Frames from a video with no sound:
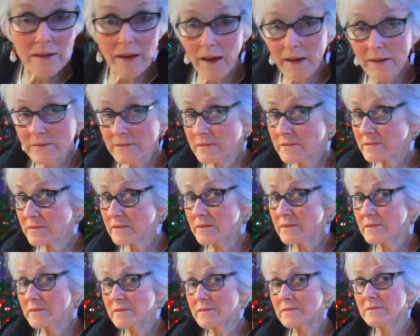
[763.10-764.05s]

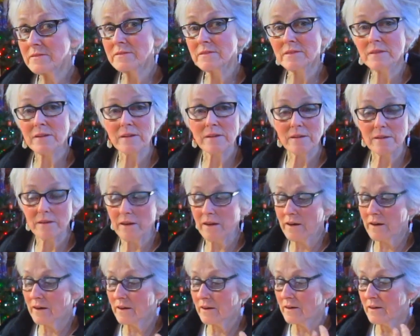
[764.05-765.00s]
cactuses, there
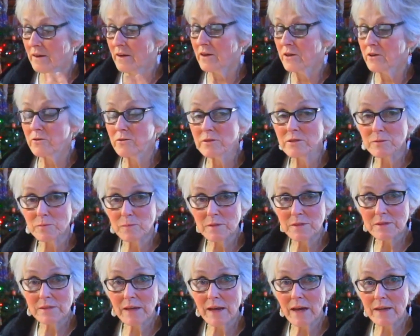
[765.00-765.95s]
are
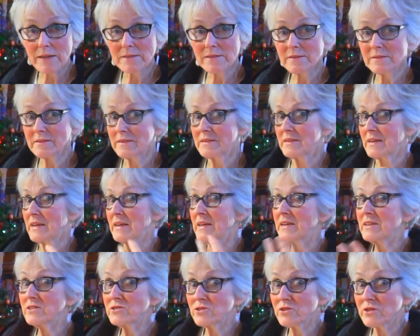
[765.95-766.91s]
Christmas cactus and
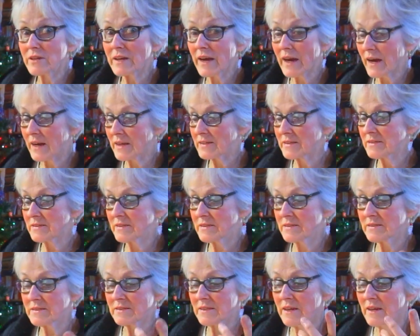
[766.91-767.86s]
Easter
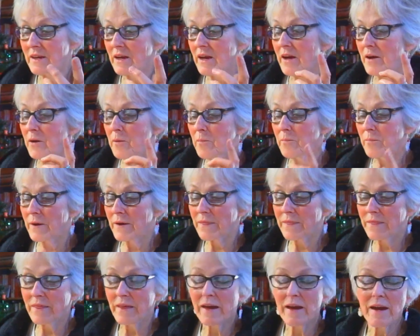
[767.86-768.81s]
cactuses,
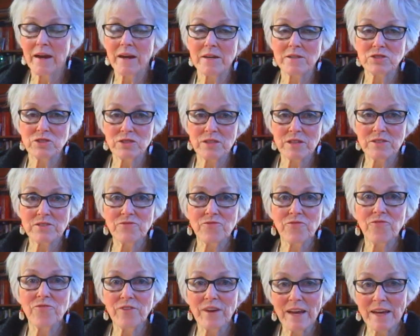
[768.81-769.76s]
but they are just
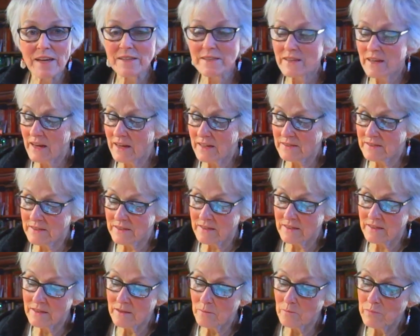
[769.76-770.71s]

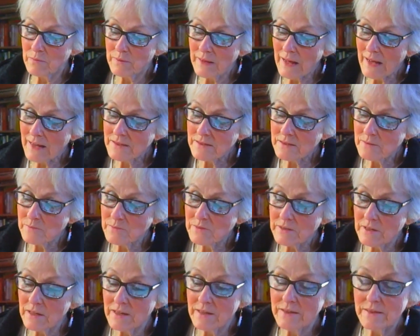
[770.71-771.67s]
fantastic. The blossoms
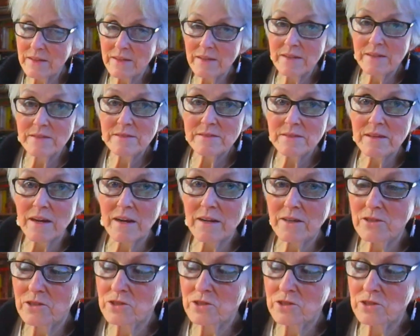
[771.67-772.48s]
on these are